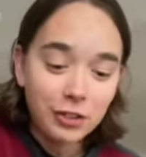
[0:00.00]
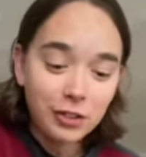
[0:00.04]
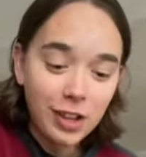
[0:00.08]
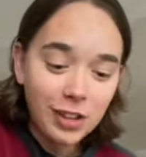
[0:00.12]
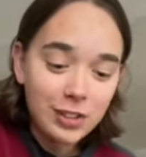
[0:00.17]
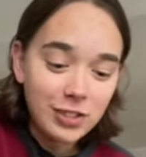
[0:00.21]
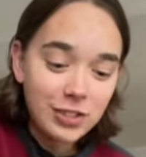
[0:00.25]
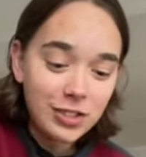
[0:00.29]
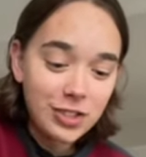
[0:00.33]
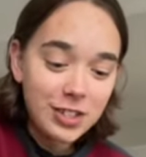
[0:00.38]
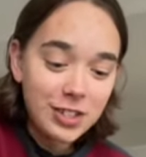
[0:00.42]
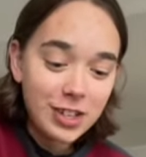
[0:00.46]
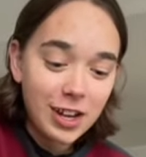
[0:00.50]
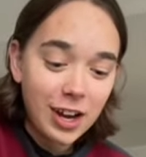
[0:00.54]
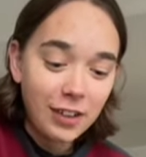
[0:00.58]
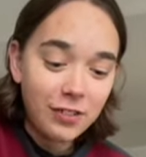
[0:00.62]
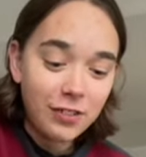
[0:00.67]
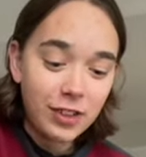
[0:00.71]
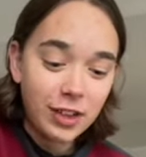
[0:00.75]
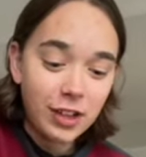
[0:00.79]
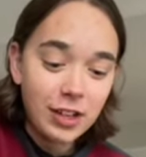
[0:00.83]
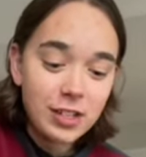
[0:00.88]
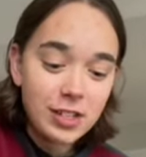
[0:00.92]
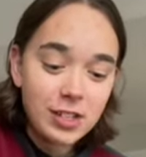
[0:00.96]
let's just
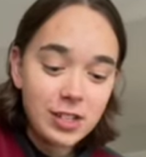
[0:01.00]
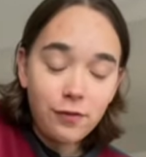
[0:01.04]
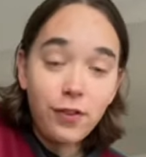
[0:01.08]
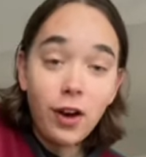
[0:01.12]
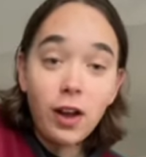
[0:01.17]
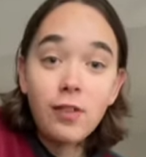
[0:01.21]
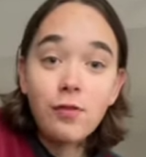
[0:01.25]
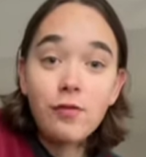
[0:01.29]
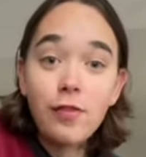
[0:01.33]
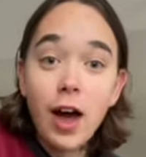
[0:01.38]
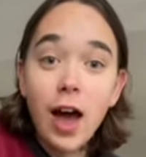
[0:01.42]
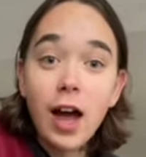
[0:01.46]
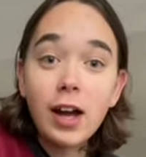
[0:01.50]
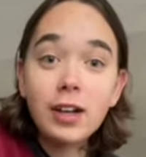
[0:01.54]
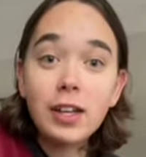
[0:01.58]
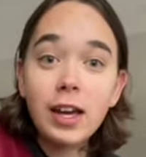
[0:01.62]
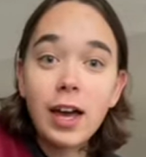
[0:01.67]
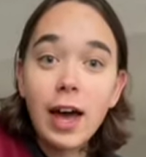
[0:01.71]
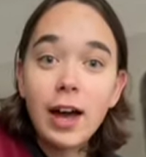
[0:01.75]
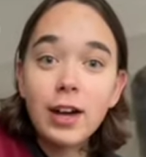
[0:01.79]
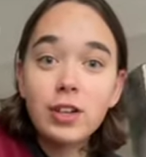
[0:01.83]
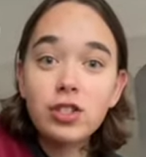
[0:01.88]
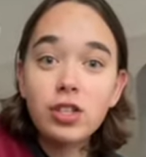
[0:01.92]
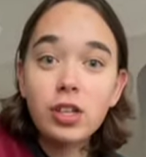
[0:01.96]
cut this. Fun fact, I
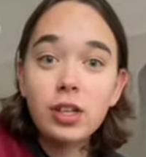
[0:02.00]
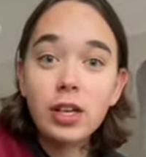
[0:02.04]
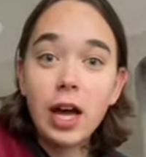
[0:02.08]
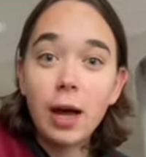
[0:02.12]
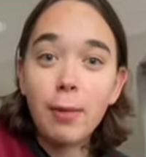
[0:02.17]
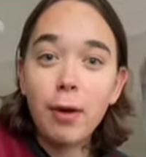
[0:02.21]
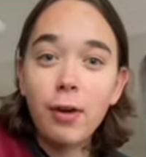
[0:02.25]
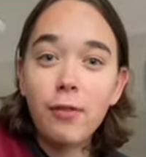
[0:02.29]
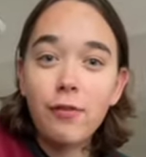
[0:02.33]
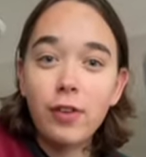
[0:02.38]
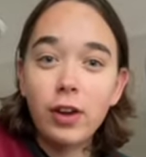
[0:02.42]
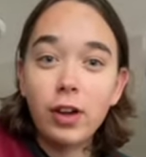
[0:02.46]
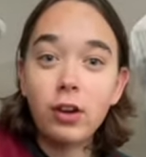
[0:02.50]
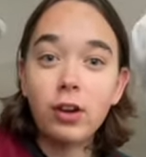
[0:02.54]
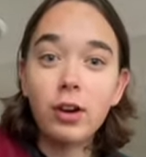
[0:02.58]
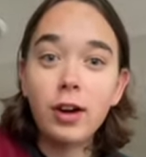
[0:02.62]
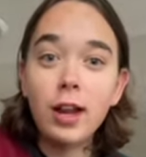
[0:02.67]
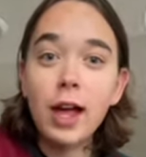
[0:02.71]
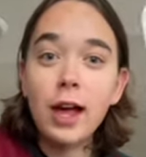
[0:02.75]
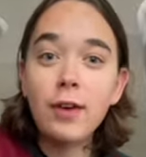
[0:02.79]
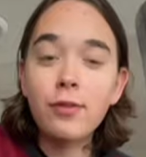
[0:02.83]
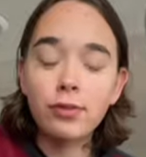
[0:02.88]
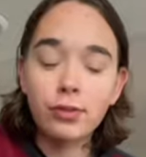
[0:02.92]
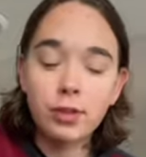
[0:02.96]
actually cut my finger in
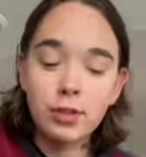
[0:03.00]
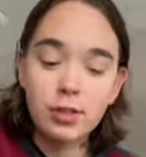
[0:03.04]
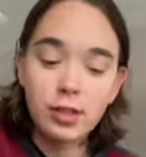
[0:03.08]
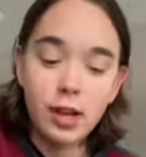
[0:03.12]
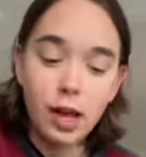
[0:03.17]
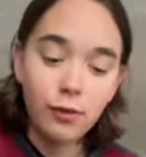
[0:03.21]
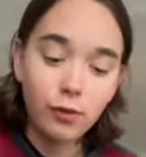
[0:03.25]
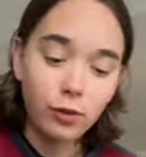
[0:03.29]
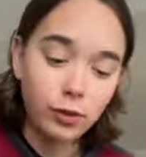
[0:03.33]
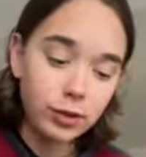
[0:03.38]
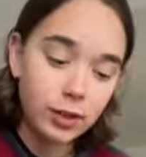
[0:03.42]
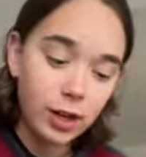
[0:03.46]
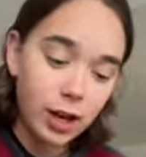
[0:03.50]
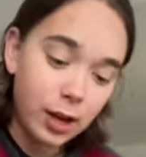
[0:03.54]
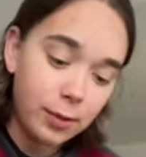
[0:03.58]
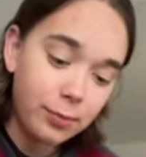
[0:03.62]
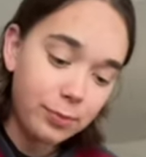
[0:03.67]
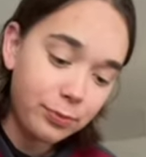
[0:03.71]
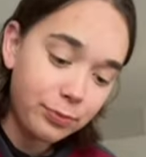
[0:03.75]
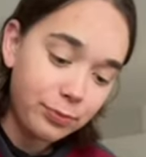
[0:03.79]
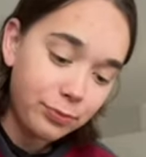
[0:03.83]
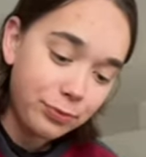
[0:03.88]
half with this knife one time.